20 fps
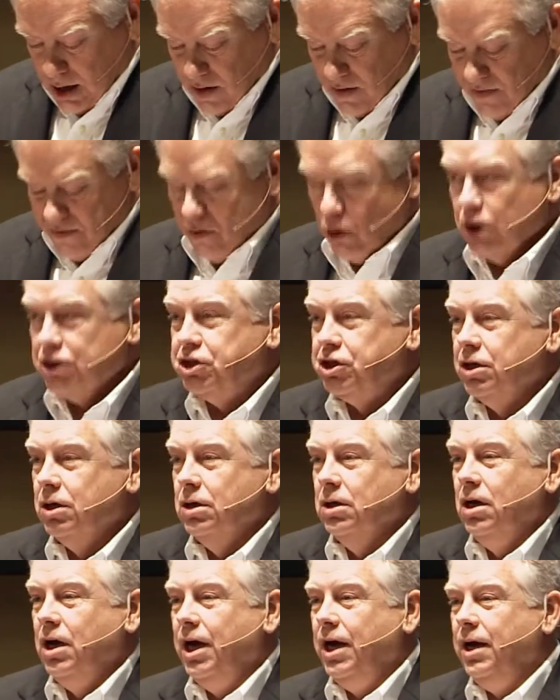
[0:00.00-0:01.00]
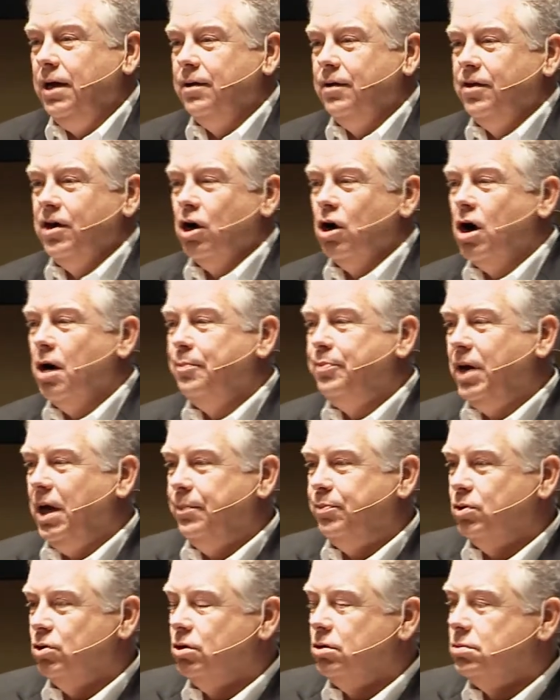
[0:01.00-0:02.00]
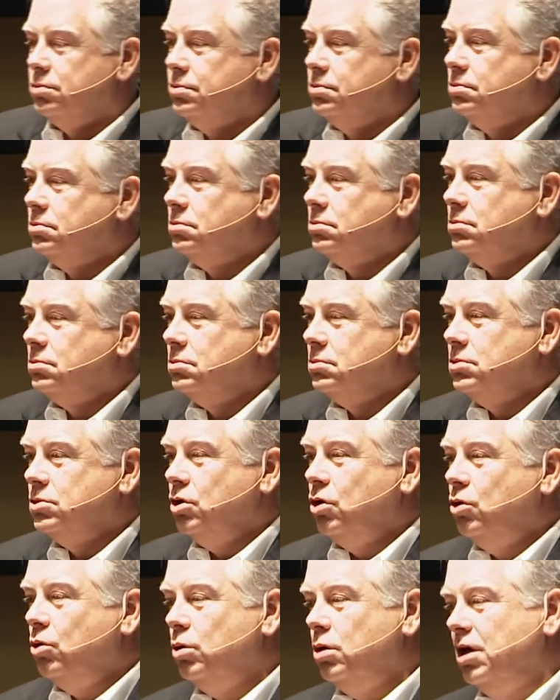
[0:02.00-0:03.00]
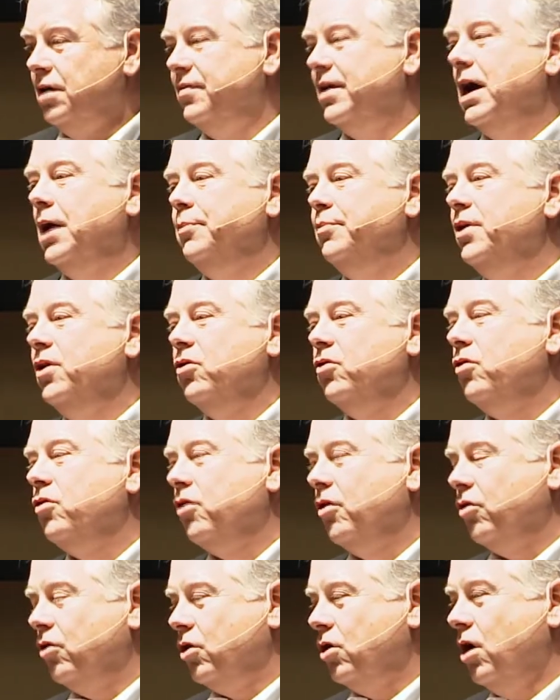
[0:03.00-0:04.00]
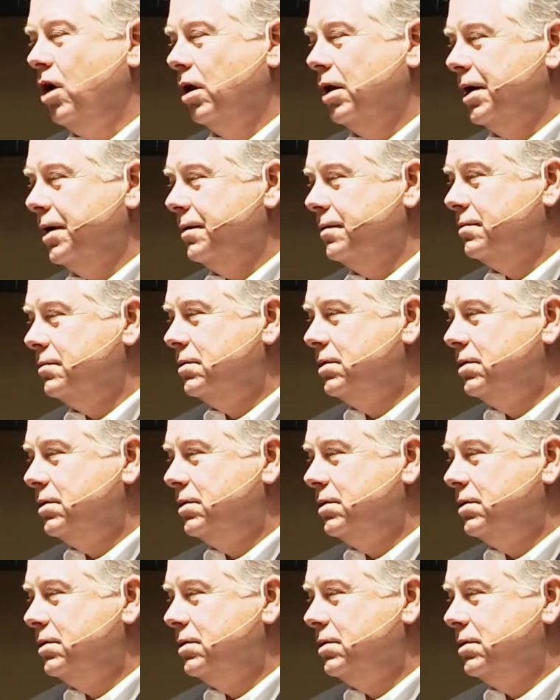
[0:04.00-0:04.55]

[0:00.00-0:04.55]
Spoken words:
Fortunately, there are people who live out business as a calling.